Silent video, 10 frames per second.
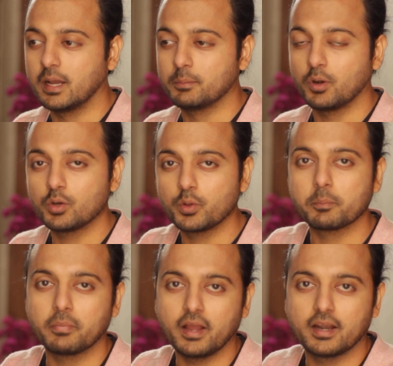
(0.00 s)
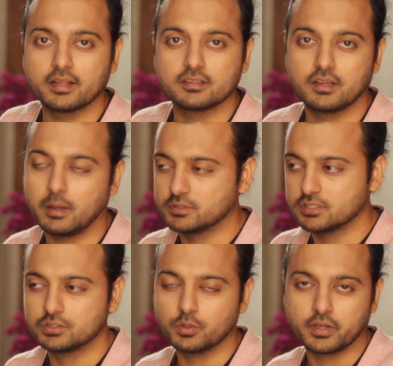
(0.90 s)
I'm not doing bad, I, I'm
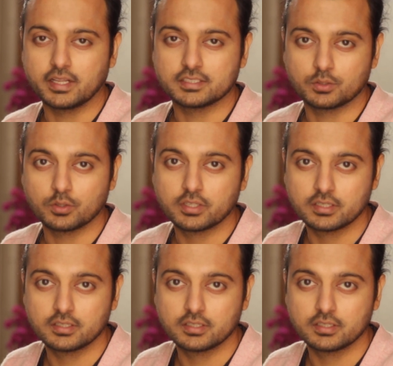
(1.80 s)
just doing less good.